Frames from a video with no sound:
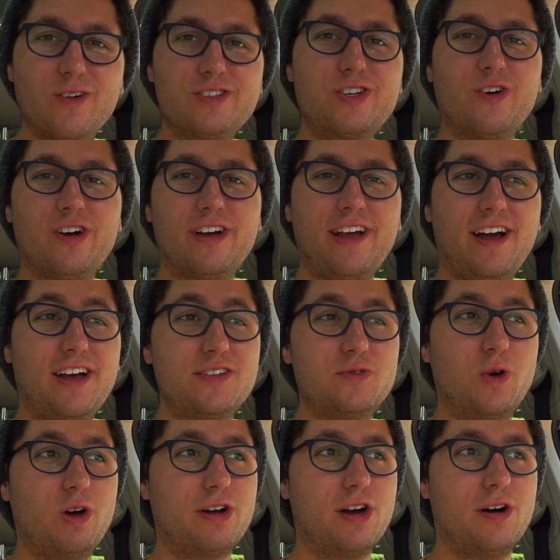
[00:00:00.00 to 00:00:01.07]
What's going on guys,
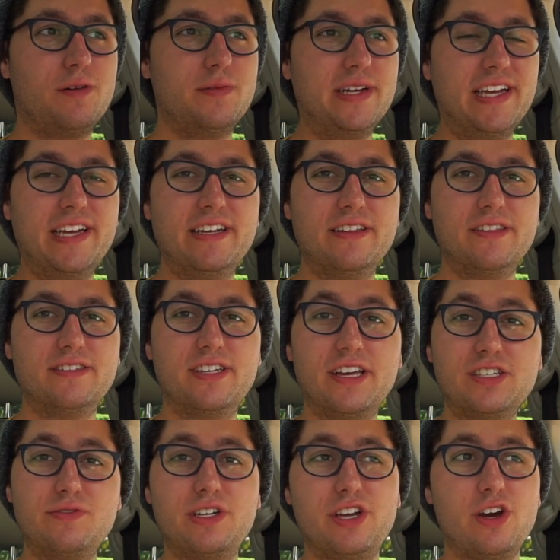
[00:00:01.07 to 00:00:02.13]
welcome. In
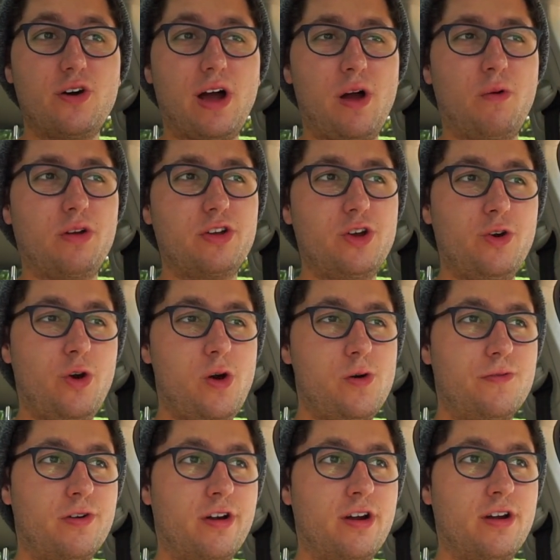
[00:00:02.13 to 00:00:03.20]
today's video, I wanna go
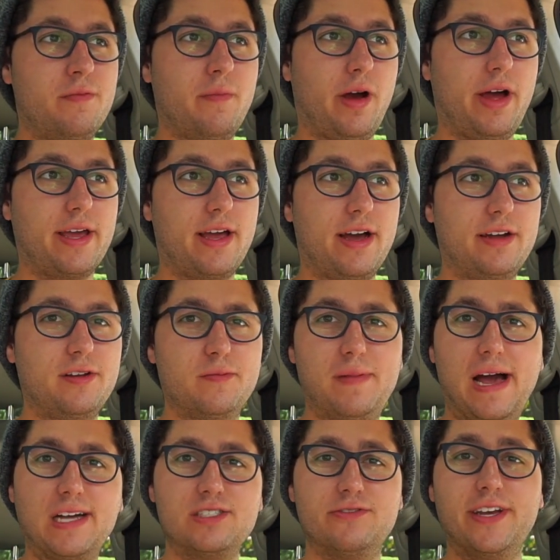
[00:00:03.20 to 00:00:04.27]
over my kind of
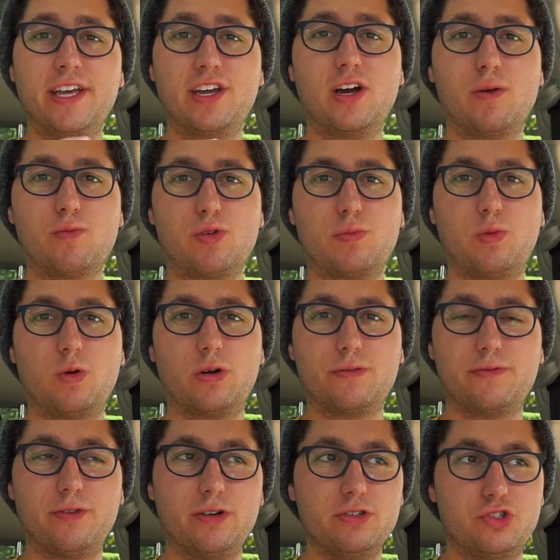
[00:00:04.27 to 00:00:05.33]
passive income report
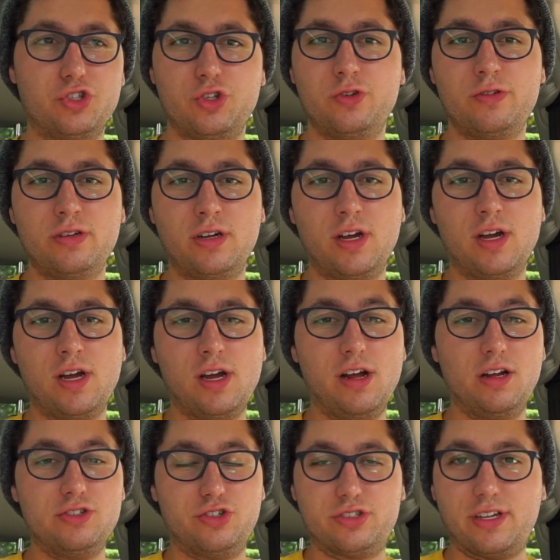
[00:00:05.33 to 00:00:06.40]
for June.
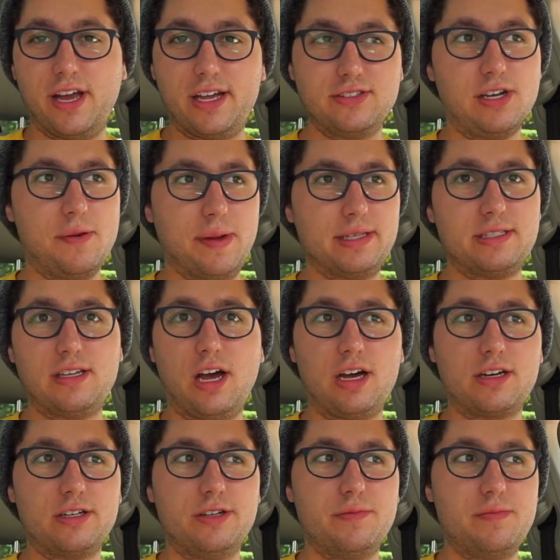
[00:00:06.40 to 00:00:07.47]
Just a heads up, it's not
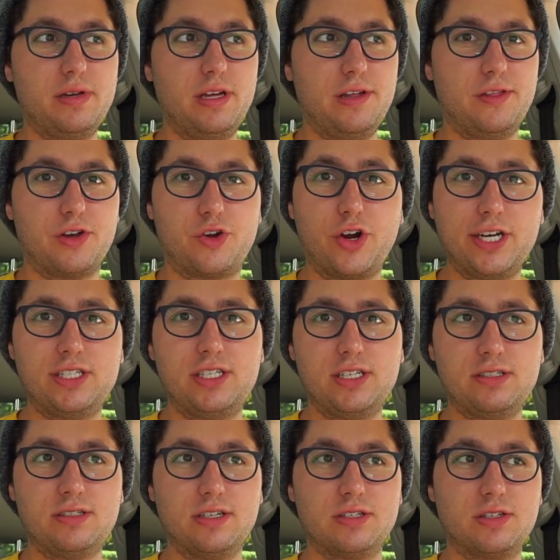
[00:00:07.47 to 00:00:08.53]
gonna be the
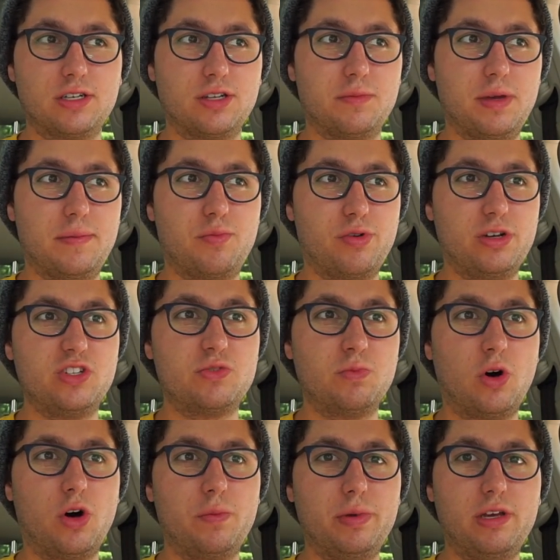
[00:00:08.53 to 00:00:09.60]
craziest, it's gonna be pretty
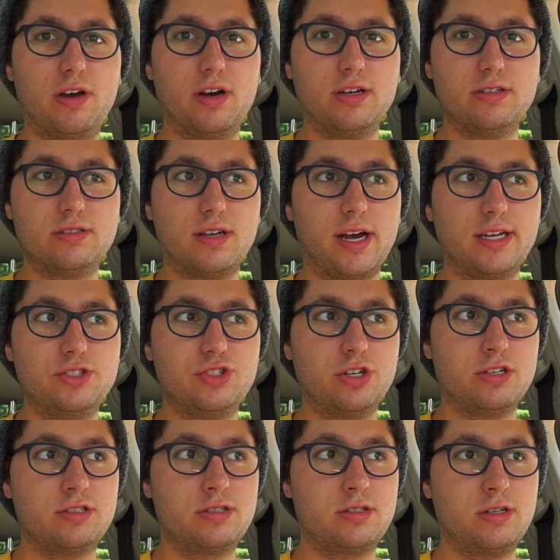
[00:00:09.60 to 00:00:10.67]
small because I
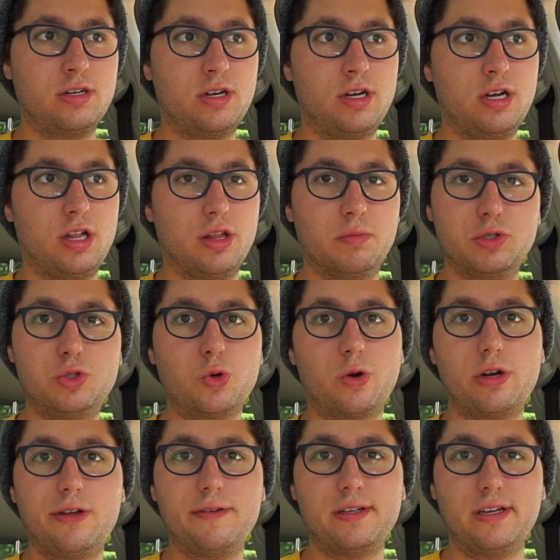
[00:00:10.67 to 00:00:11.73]
just, the
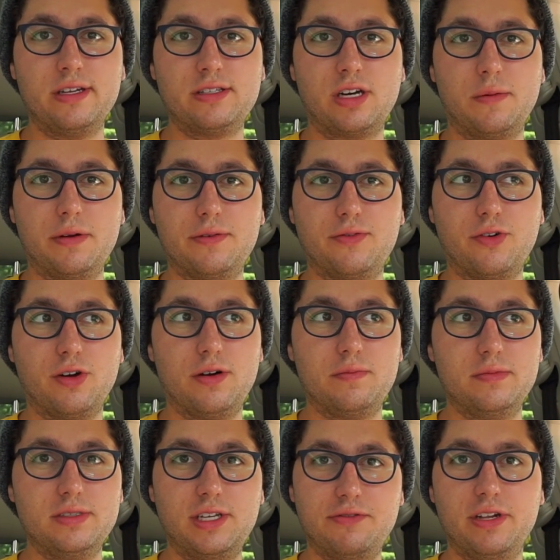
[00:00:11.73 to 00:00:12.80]
majority of it is coming from
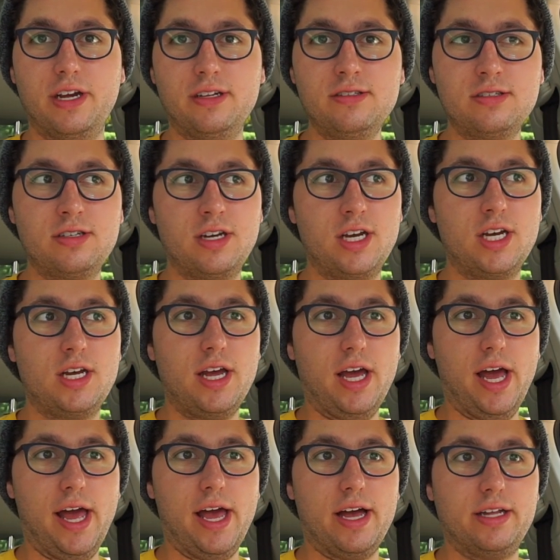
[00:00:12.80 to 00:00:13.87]
dividends
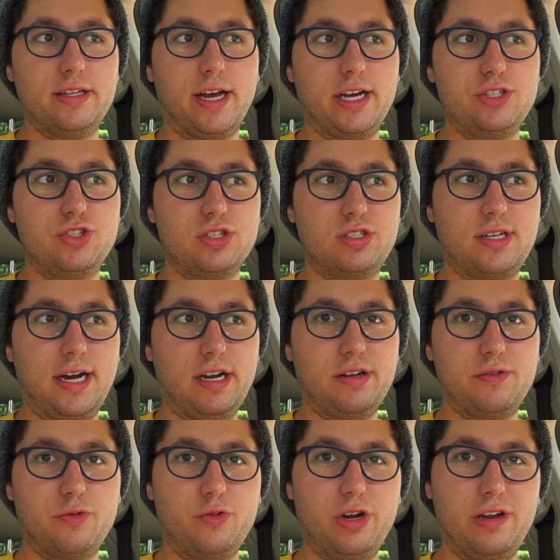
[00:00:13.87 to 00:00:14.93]
and I just kind
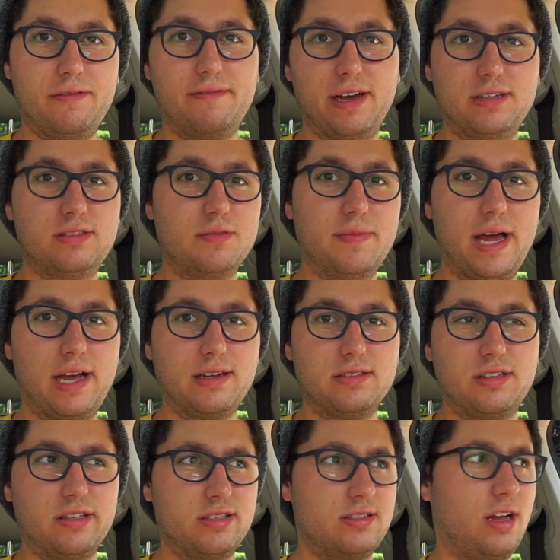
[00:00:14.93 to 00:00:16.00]
of reinvested back
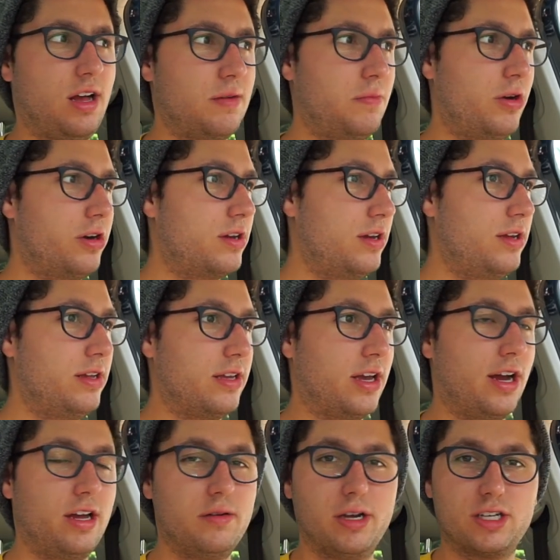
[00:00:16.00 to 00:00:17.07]
into the stock market and
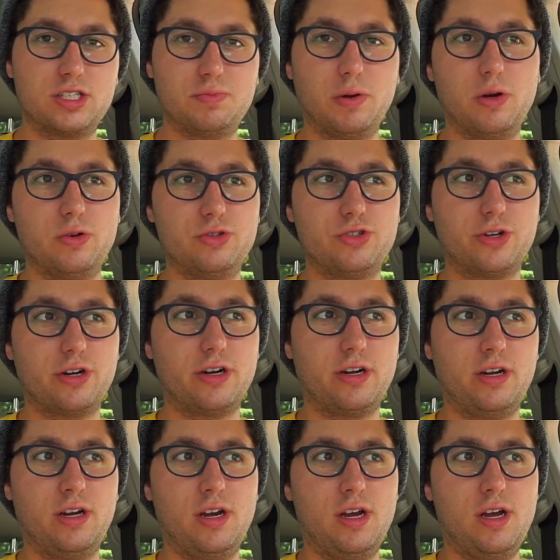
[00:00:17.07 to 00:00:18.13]
got
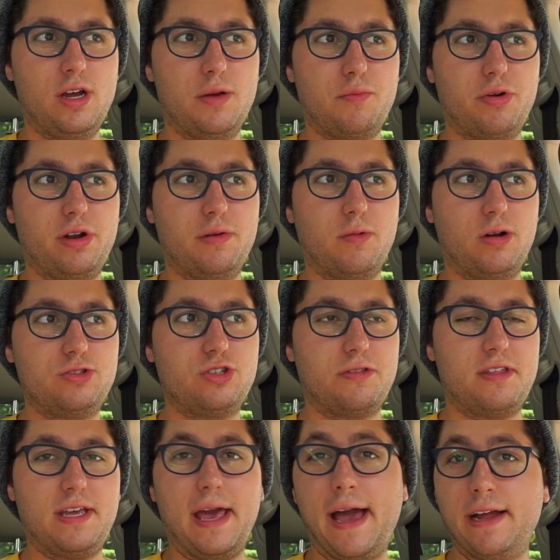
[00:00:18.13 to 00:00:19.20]
exposure pretty much at
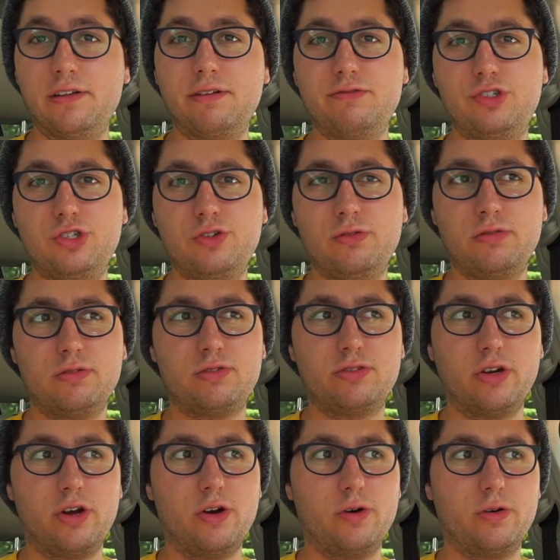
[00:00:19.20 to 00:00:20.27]
the end of June.
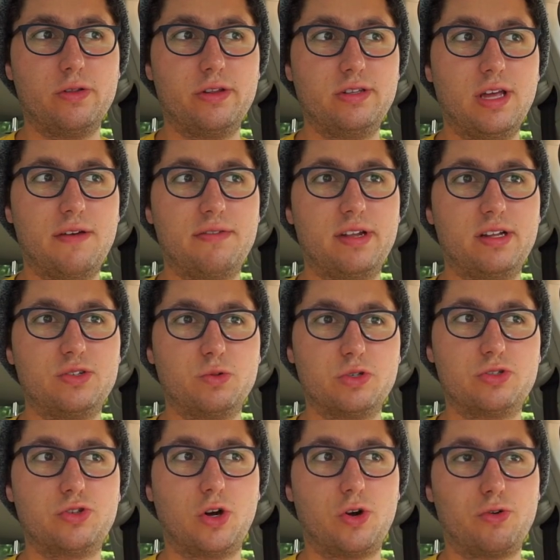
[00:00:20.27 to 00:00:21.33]
So the dividends will
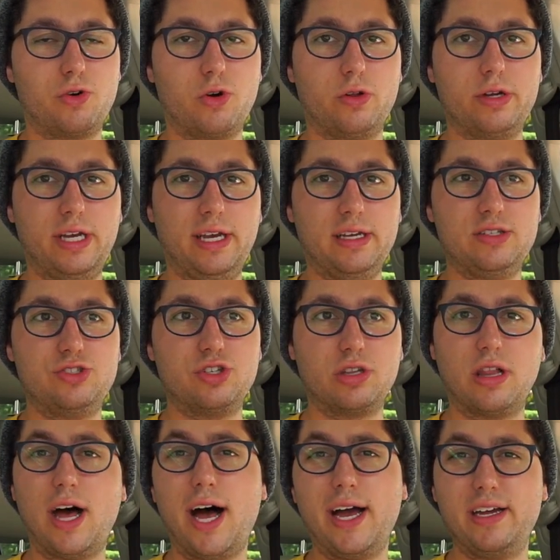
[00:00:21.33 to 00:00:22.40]
start rolling in
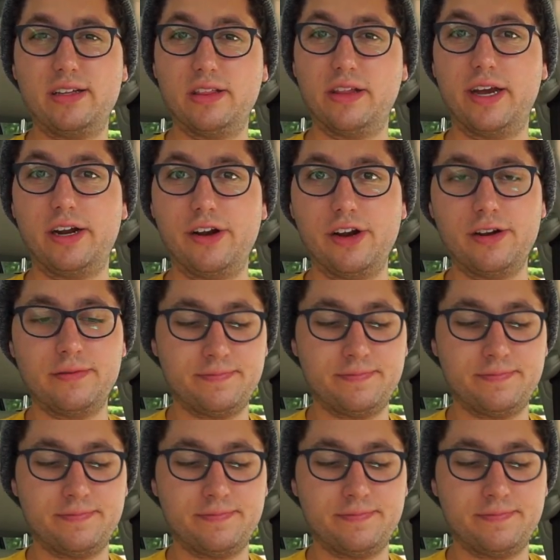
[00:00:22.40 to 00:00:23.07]
July and later